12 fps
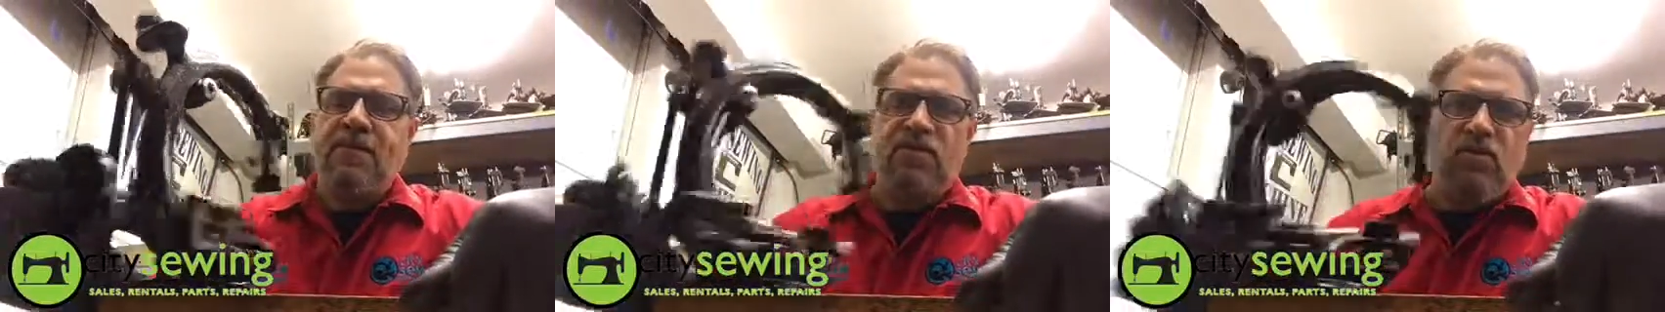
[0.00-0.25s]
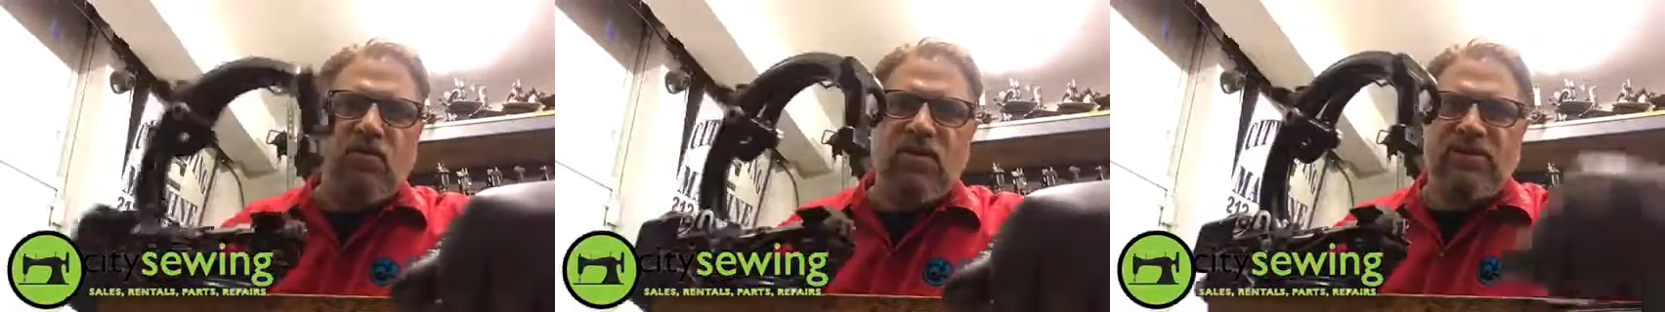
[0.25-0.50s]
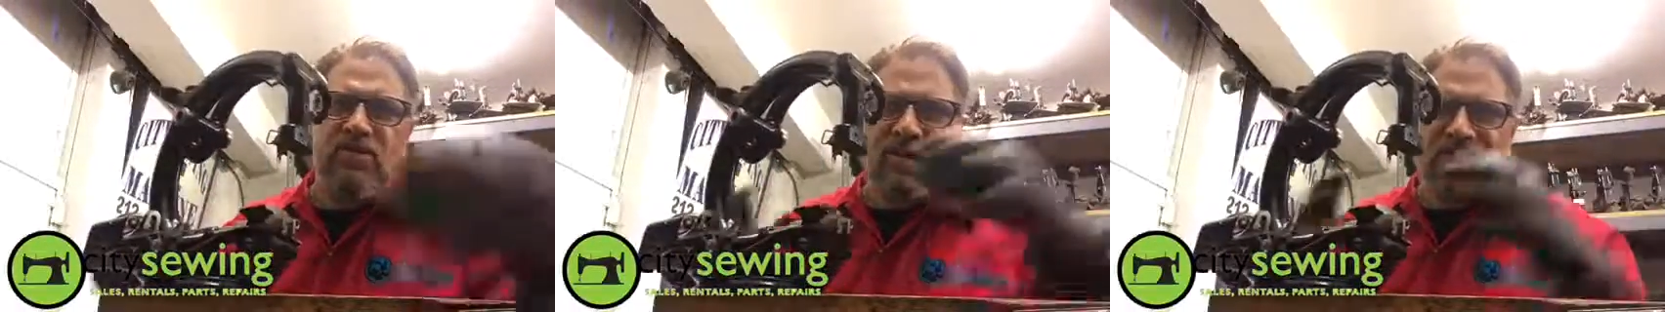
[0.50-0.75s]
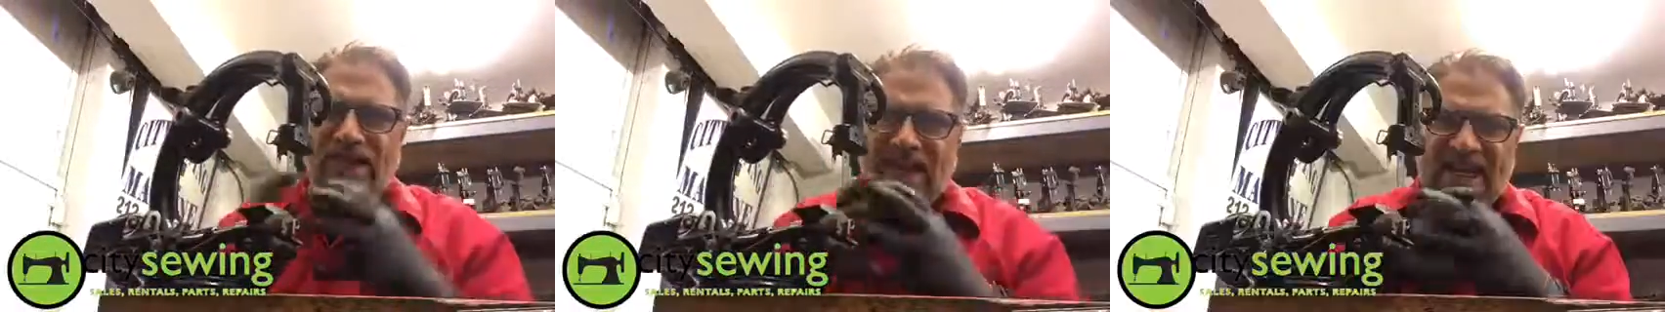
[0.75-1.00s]
You don't want to
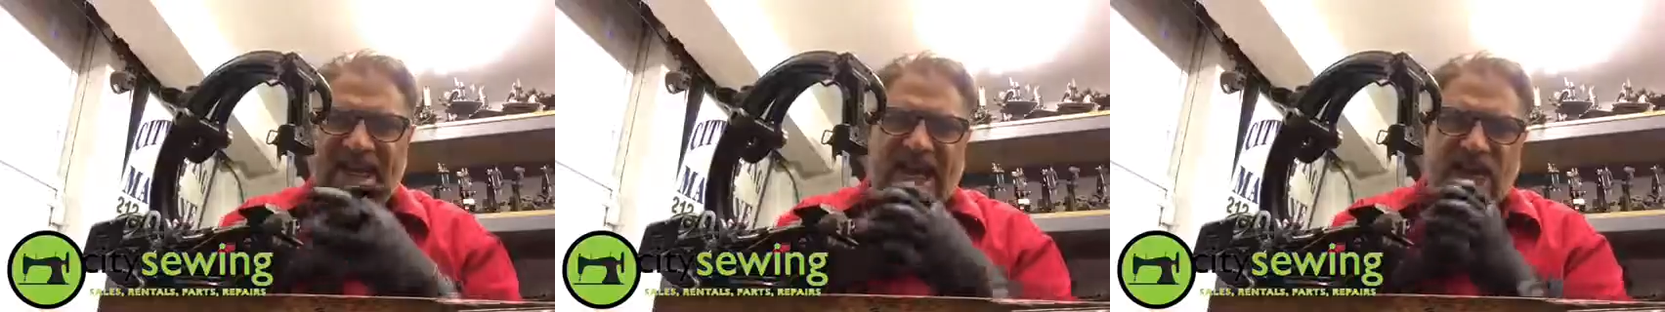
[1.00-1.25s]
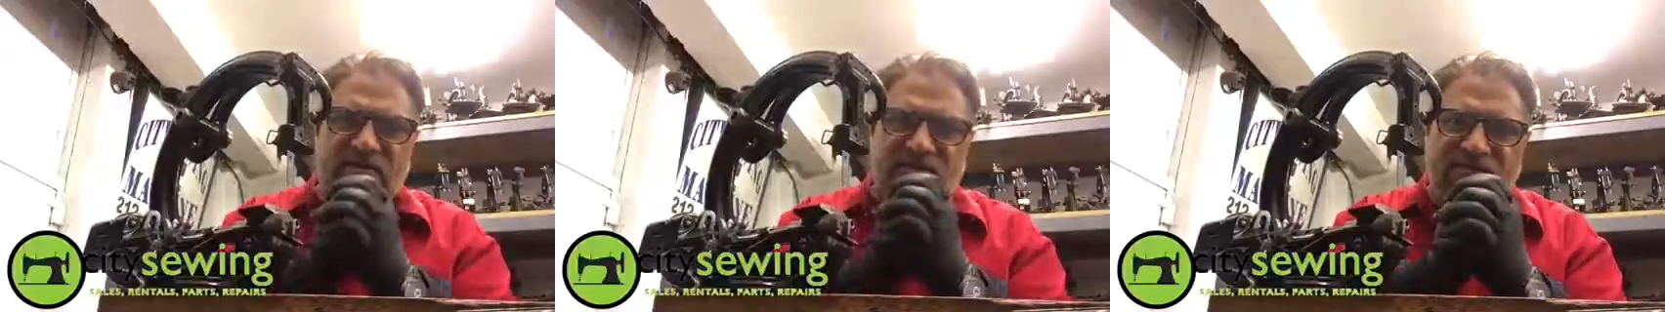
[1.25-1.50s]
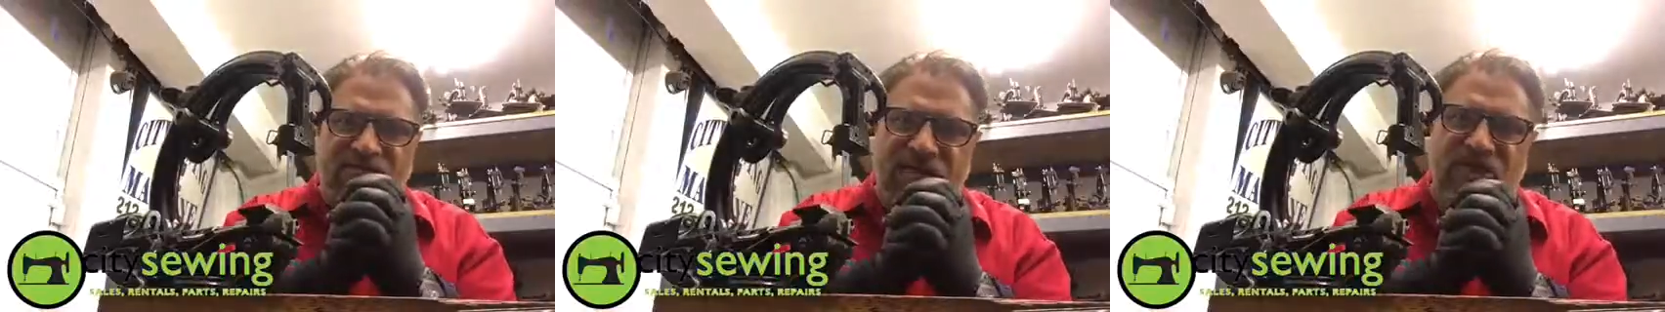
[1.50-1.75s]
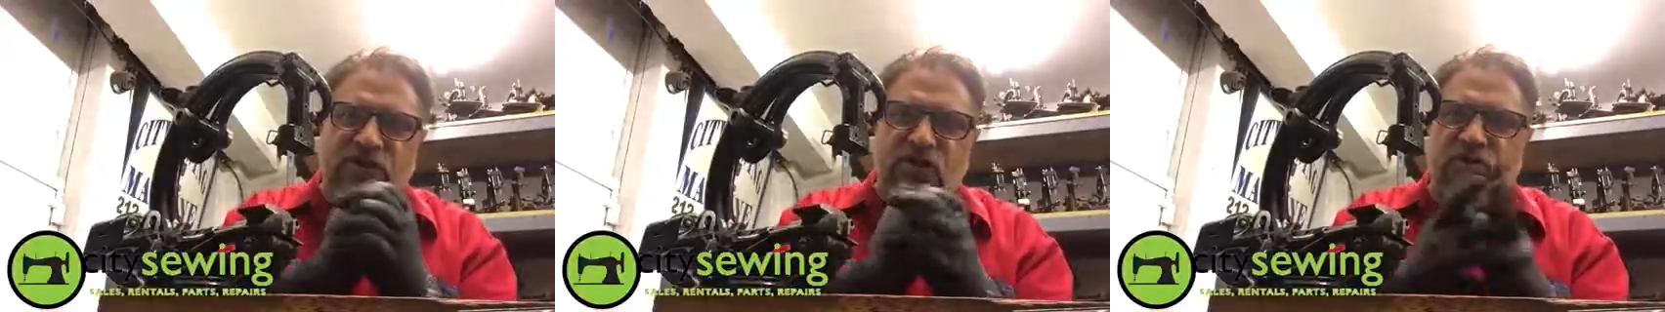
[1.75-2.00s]
have any kind of
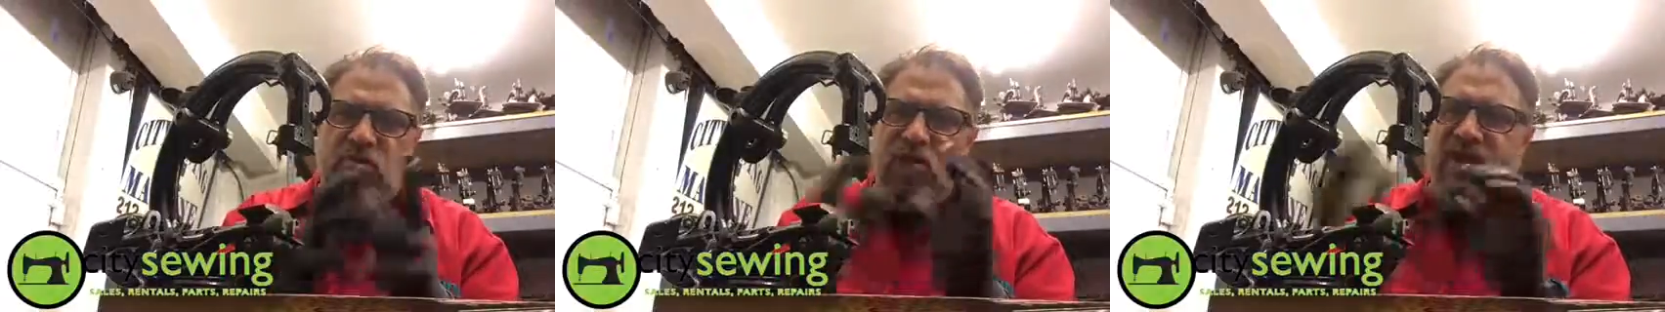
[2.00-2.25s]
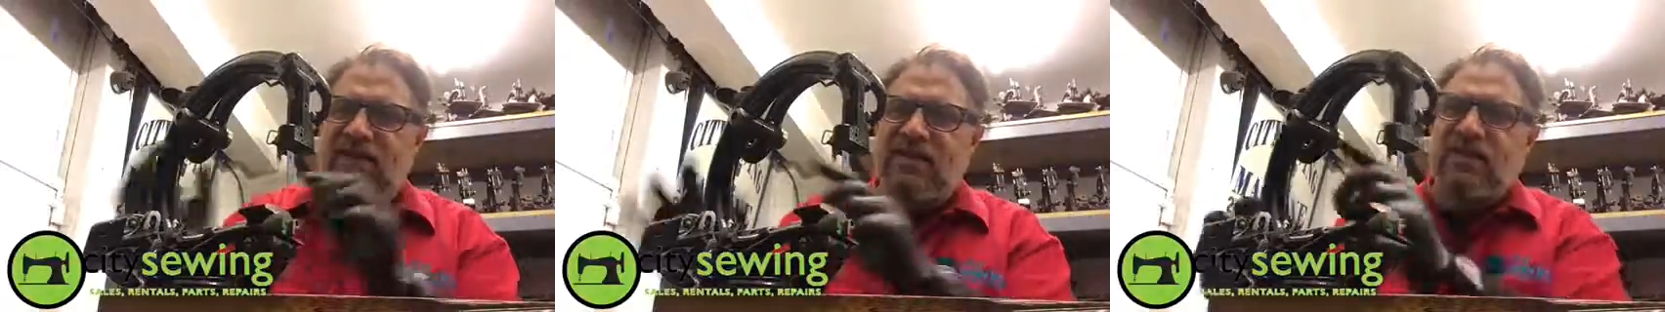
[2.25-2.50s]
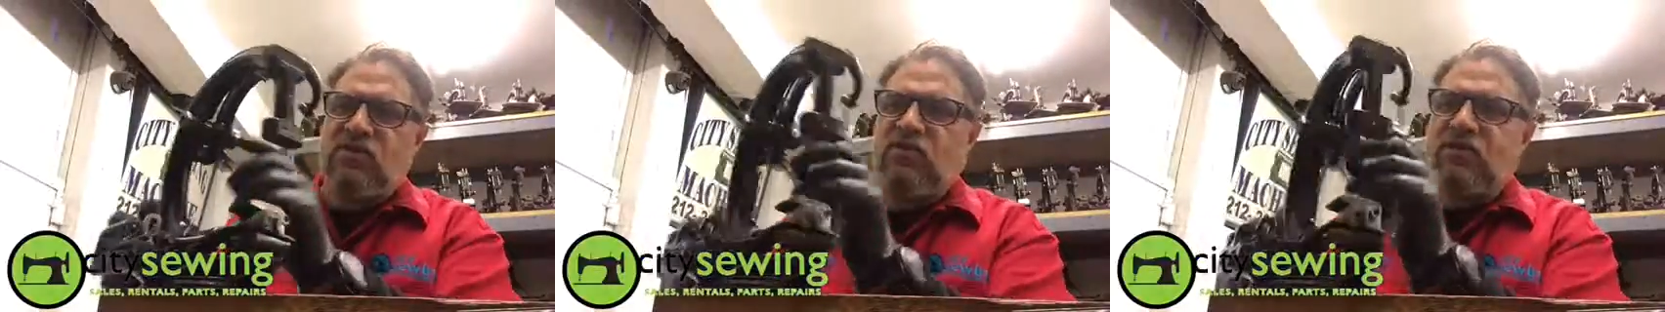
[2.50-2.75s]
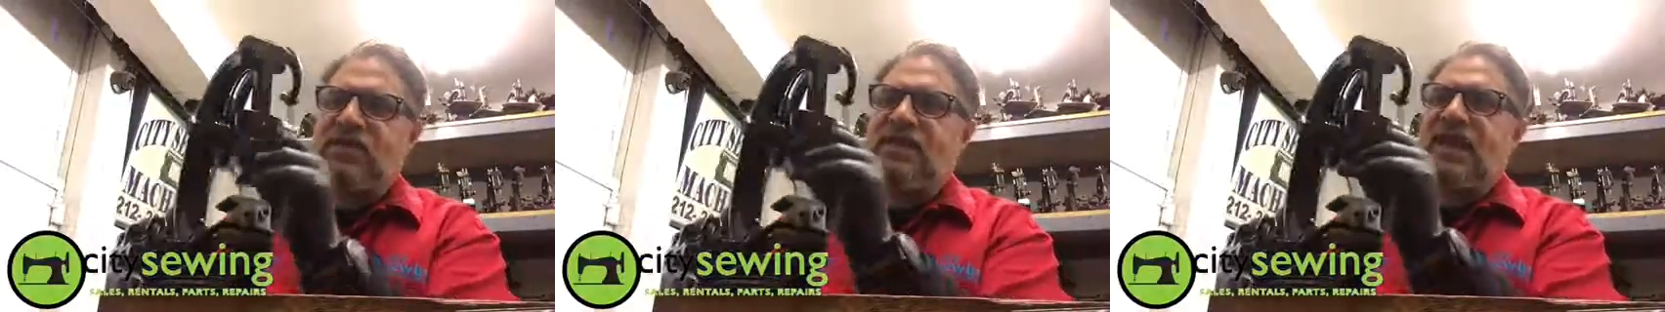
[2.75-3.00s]
friction. You don't want anything to
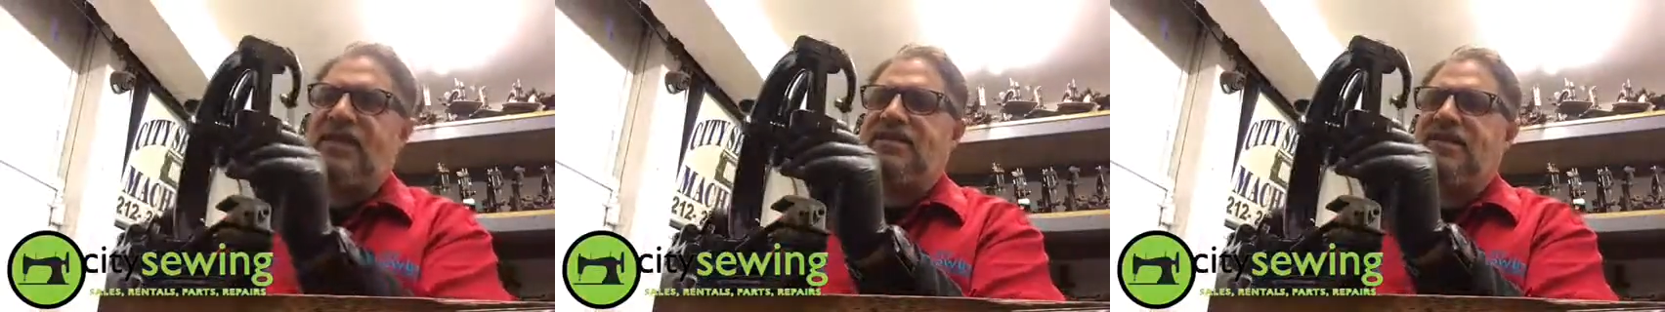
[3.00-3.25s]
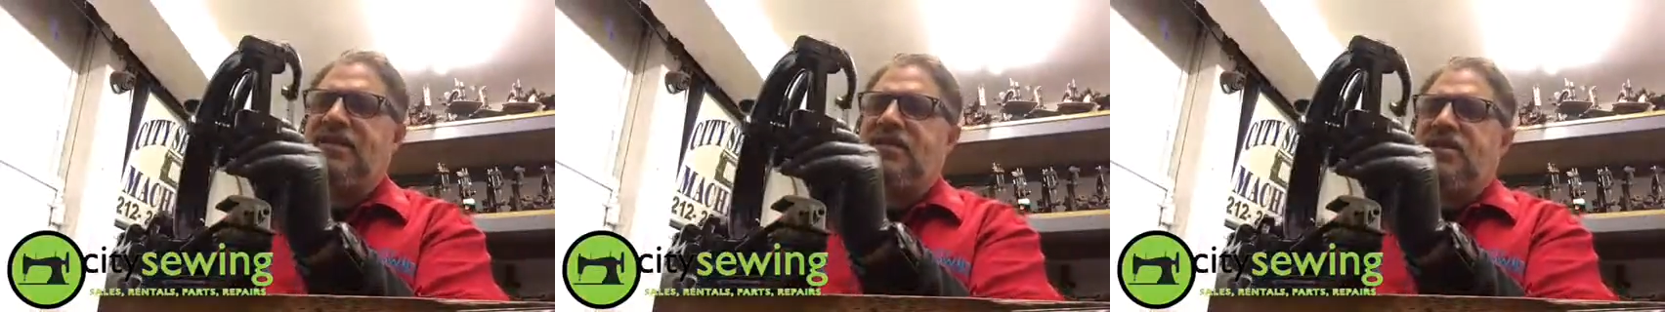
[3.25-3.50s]
be tight.